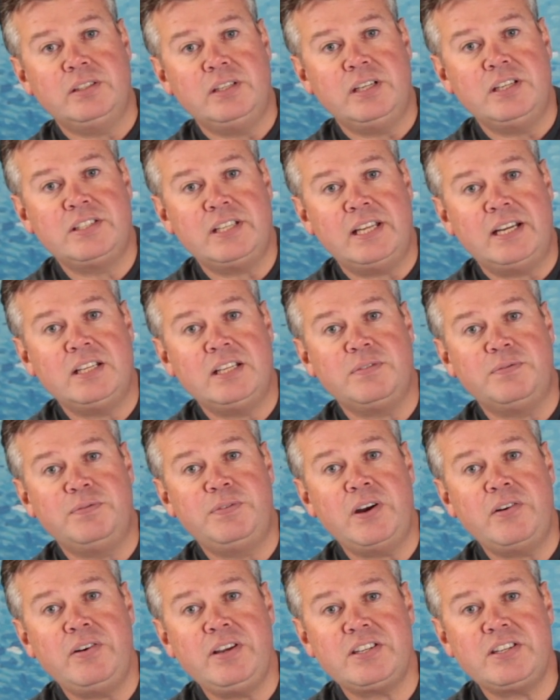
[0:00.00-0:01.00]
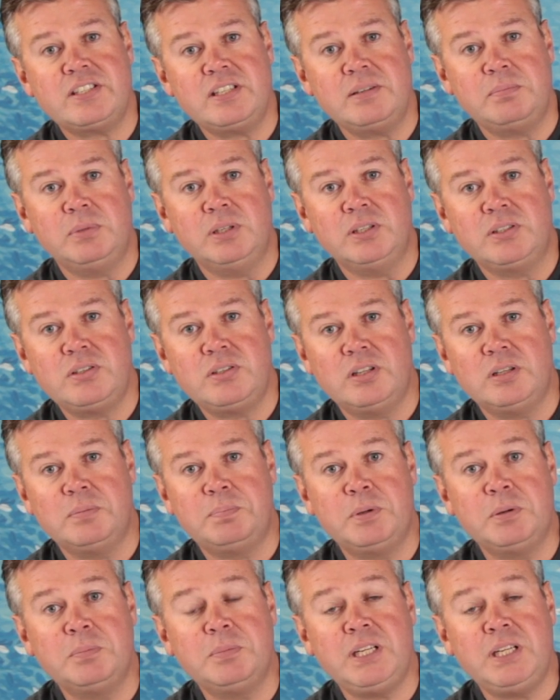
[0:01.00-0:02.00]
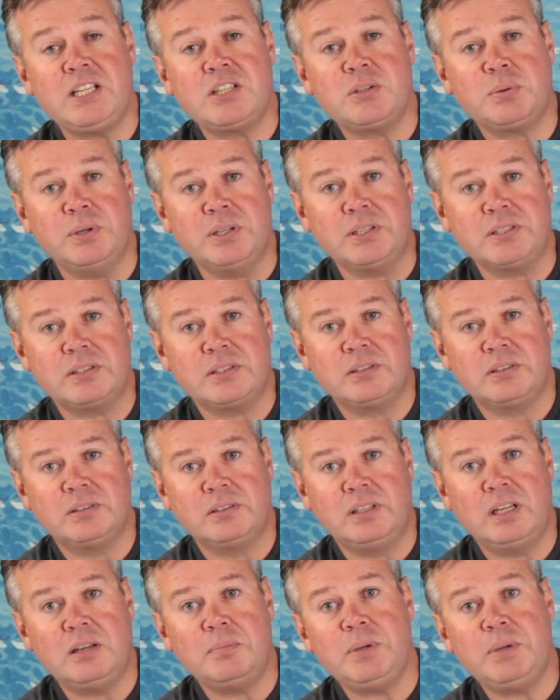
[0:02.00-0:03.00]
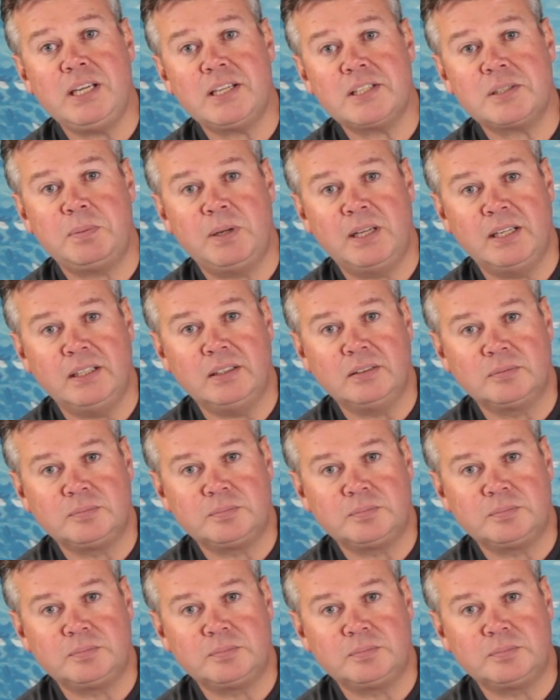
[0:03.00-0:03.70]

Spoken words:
is that it's very similar to the Bimini twist. Let me explain.